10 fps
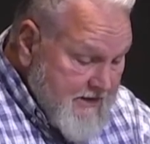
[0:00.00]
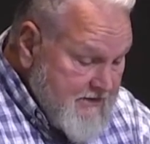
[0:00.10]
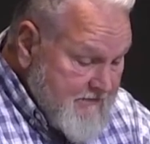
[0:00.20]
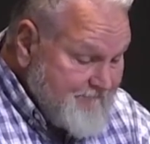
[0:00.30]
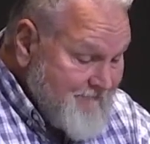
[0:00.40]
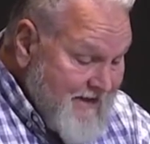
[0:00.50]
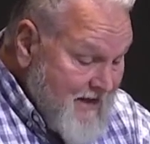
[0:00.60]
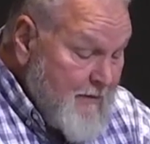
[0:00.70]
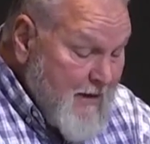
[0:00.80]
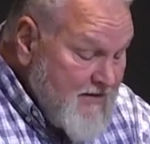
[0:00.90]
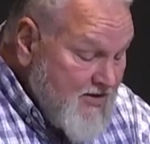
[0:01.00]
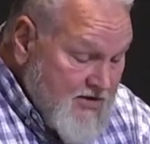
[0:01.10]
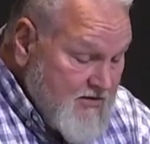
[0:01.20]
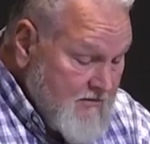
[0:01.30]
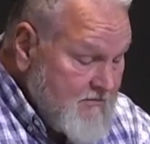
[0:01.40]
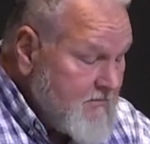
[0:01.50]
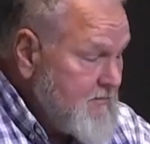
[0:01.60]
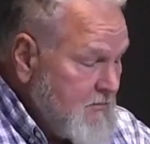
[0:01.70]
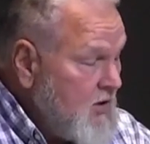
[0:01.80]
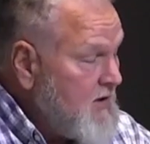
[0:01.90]
these demons,
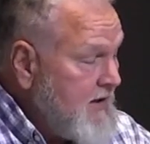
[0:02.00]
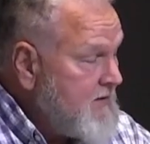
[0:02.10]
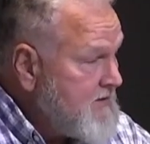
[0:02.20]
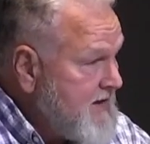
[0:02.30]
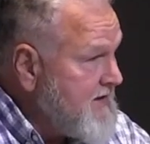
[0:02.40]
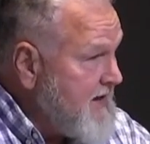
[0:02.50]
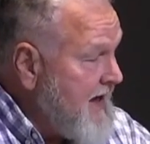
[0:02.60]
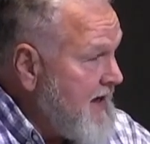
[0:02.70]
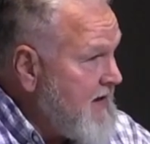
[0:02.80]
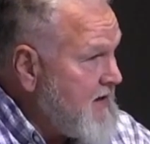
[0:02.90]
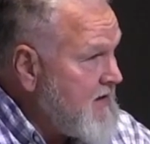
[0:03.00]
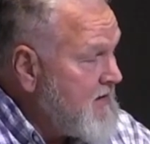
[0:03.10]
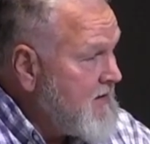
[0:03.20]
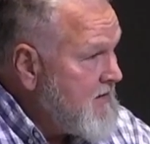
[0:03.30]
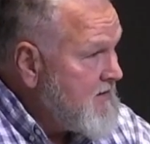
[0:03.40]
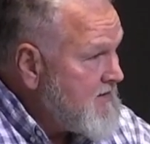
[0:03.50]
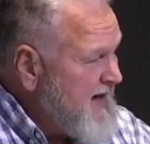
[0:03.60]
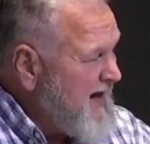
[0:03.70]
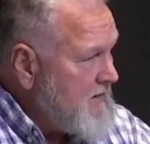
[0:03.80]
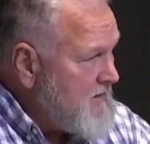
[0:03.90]
really satanic,
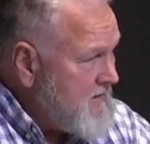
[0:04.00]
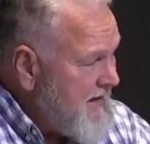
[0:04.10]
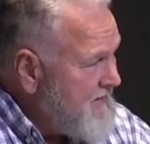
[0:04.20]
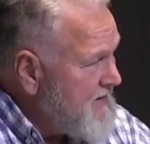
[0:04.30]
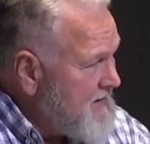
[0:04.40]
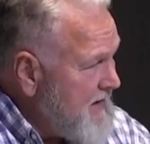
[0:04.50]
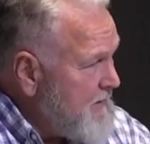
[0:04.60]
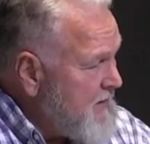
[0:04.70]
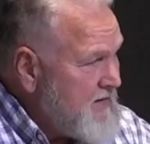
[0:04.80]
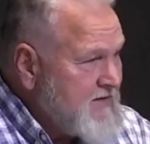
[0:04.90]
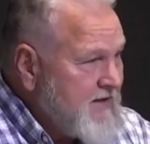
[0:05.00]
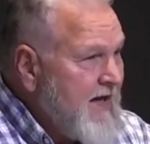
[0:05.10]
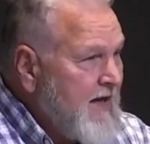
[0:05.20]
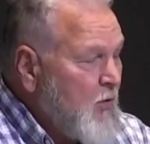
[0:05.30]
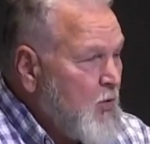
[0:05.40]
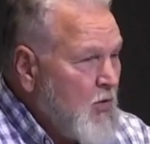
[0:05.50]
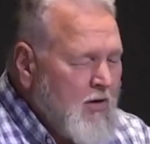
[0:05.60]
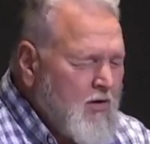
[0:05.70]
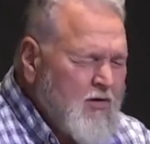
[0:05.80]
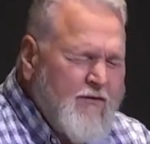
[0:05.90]
Satan and the demons and a
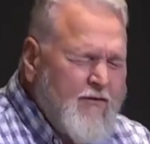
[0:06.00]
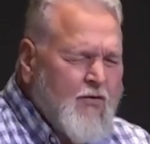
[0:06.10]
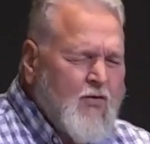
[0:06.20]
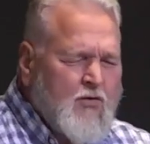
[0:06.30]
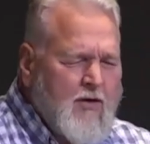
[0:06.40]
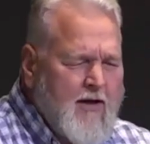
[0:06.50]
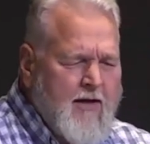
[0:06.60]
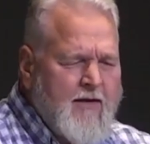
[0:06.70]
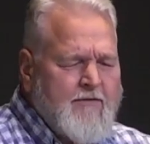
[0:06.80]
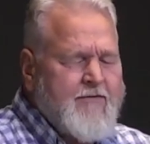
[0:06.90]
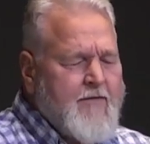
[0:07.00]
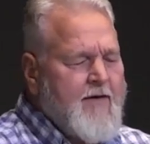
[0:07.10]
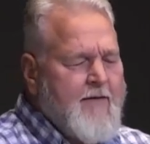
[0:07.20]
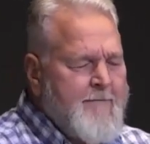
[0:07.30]
world full of